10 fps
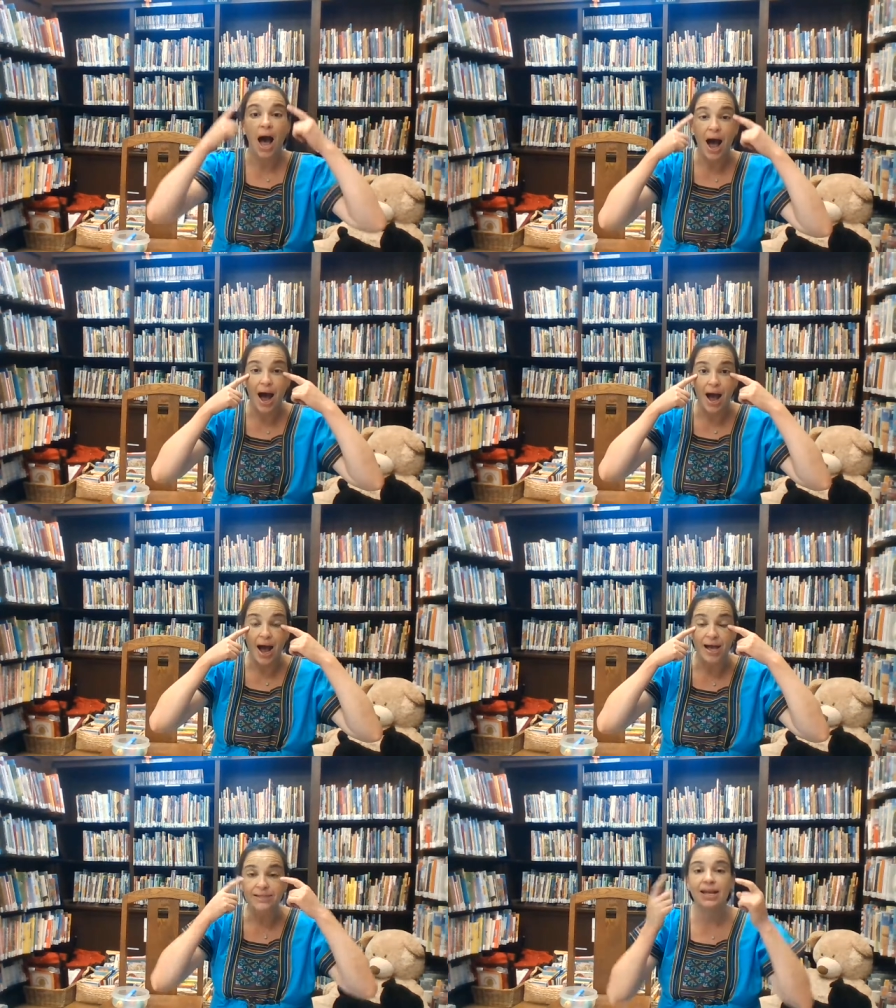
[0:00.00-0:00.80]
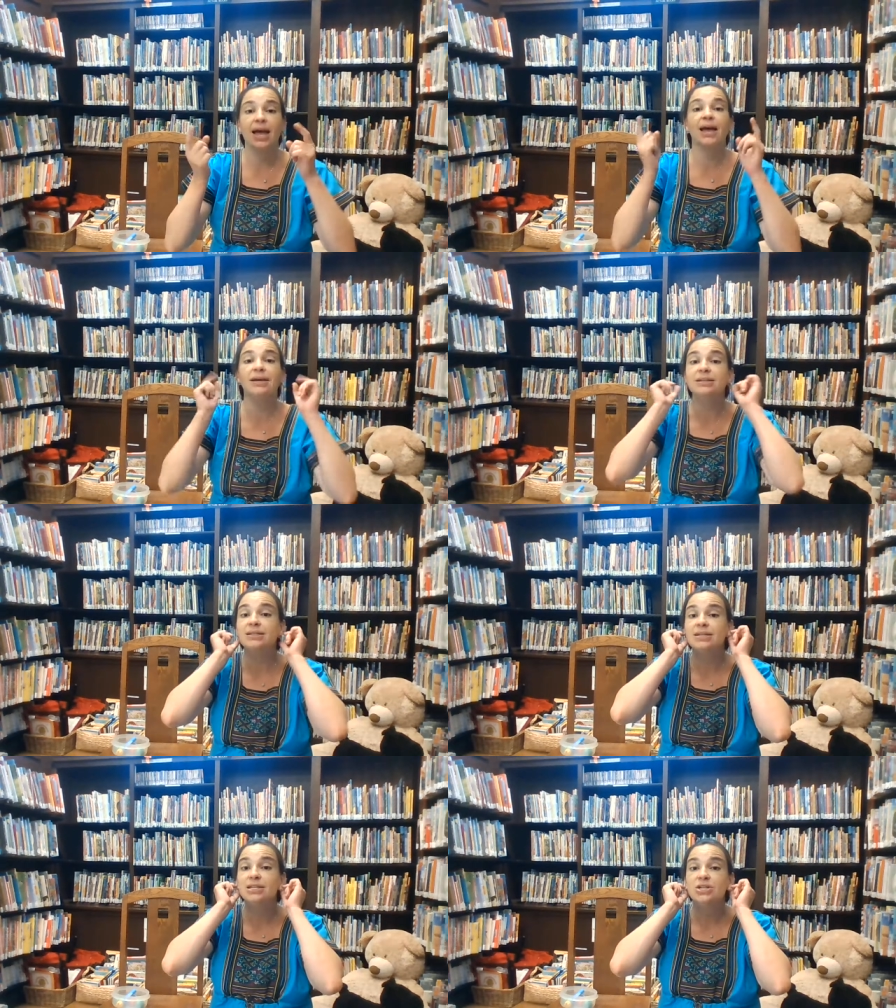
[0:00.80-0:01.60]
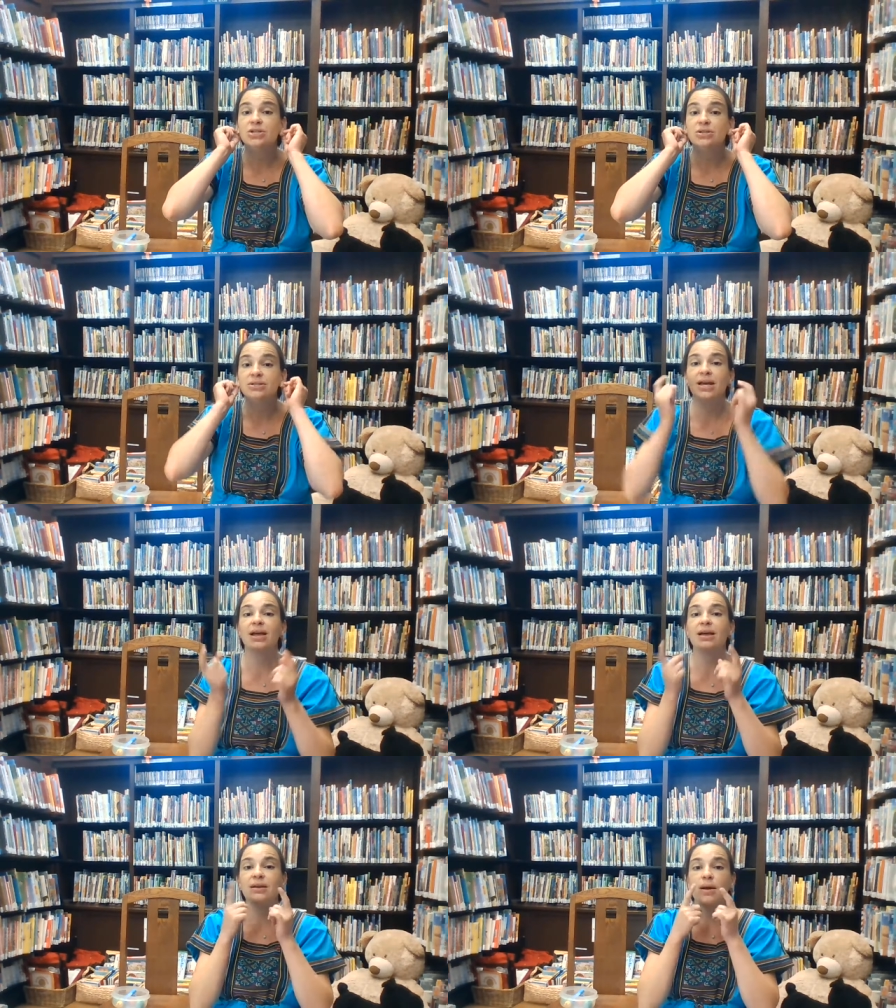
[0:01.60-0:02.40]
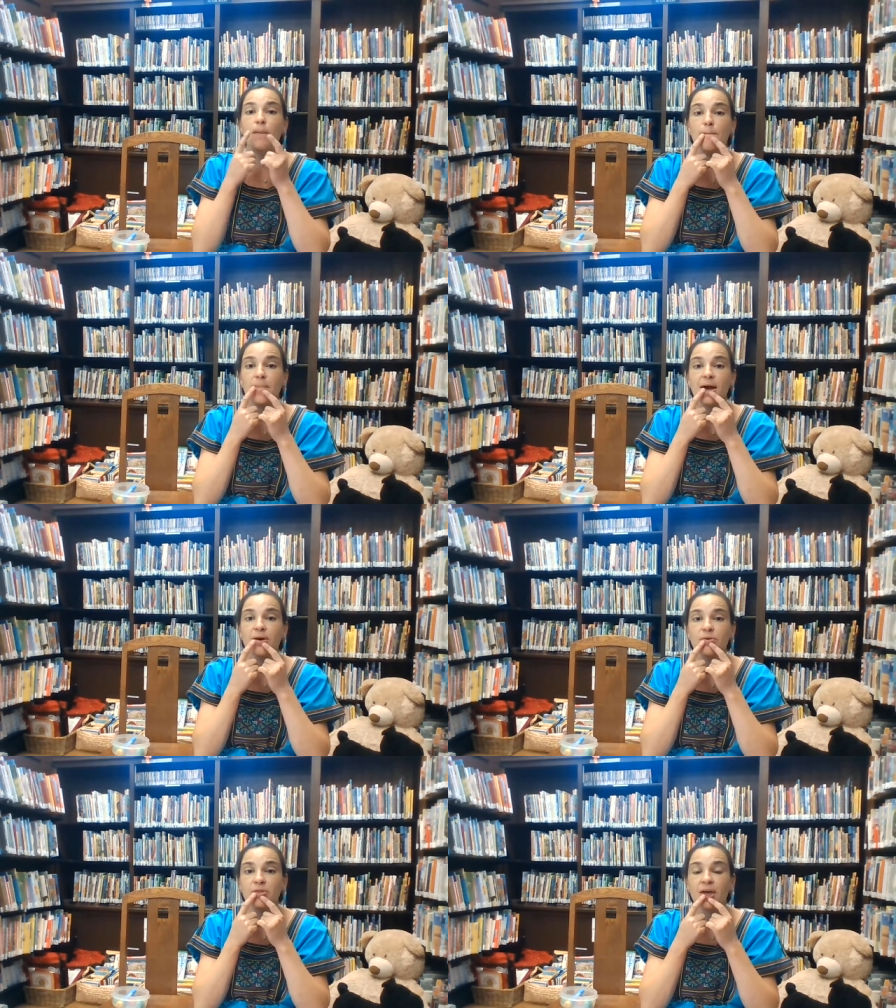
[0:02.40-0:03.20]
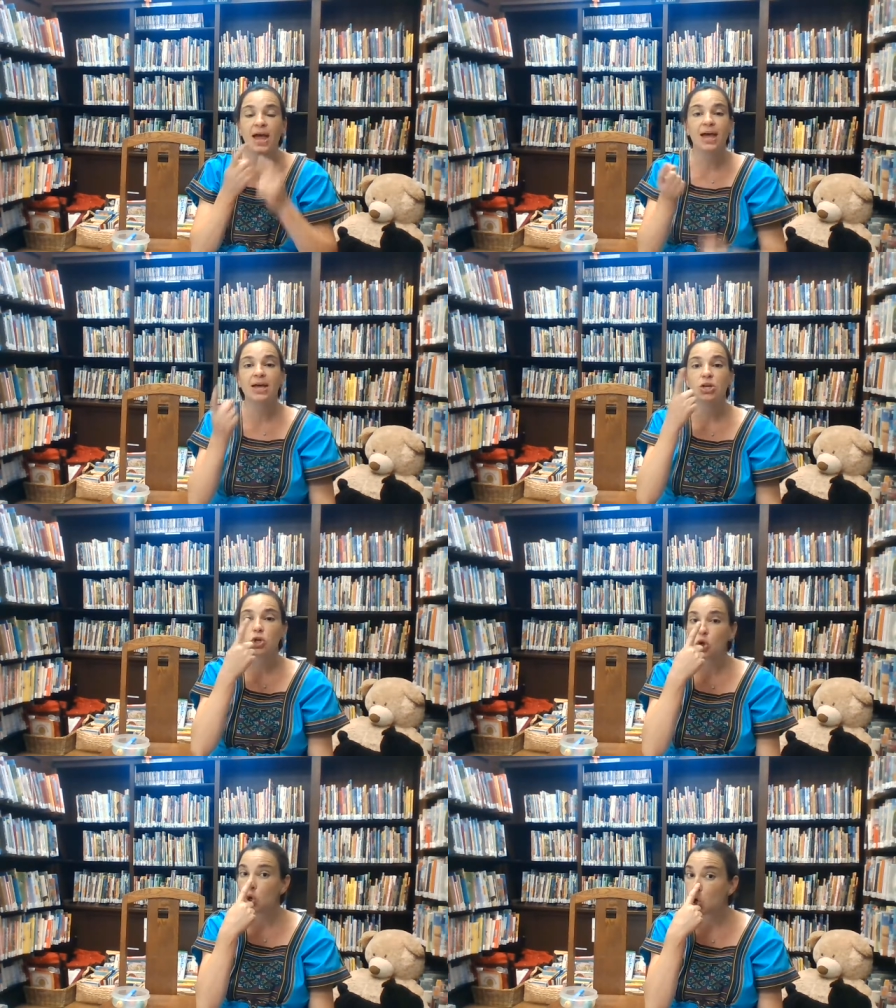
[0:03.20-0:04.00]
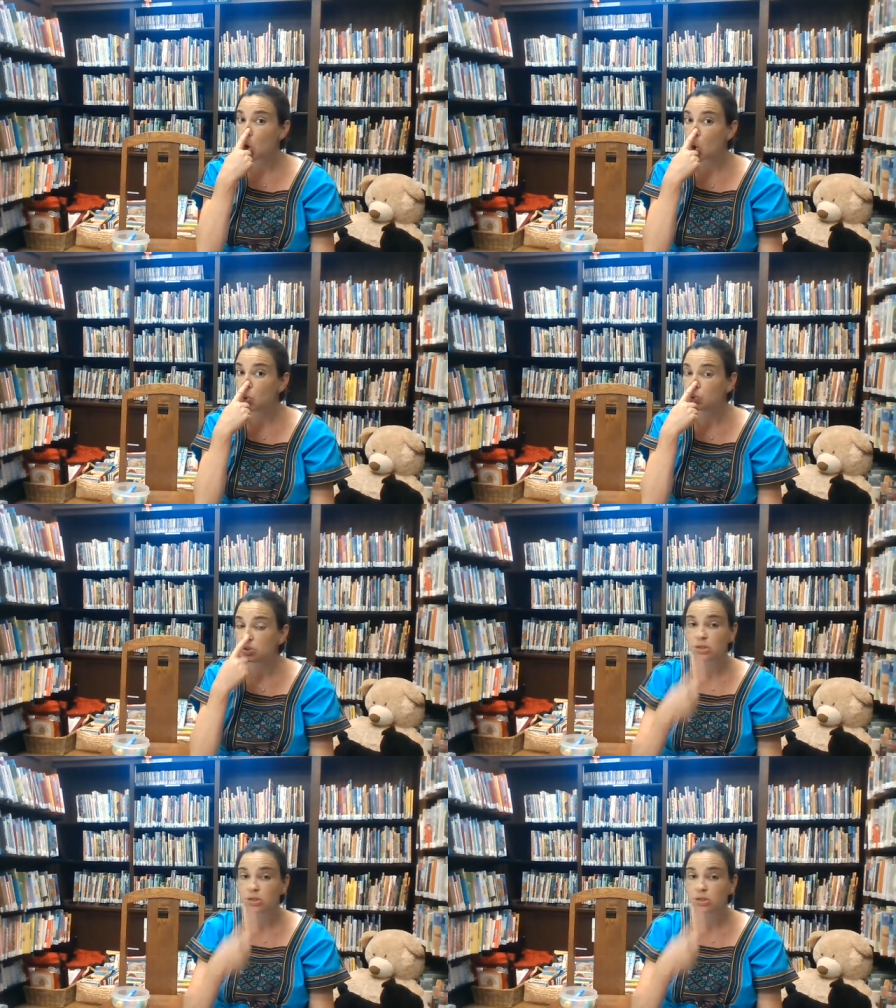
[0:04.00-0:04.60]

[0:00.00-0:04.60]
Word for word: eyes and ears and mouth and nose,